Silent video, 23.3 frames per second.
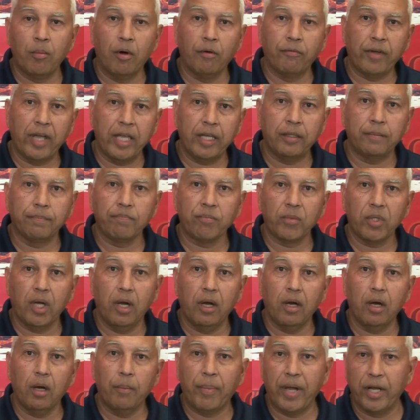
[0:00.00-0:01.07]
of 8
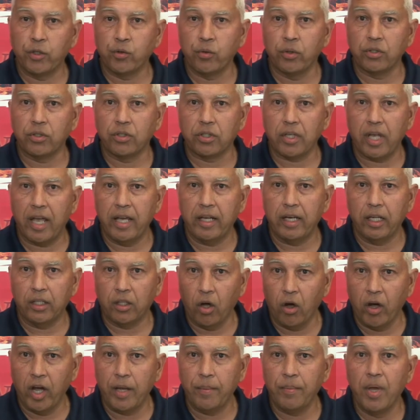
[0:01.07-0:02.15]
patrons at a
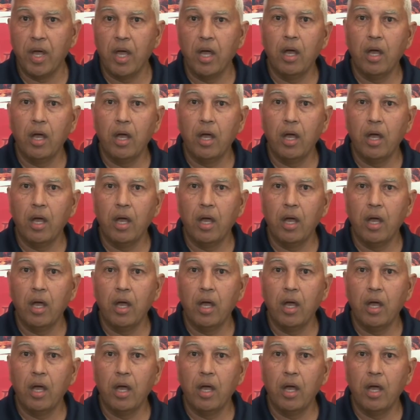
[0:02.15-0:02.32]
time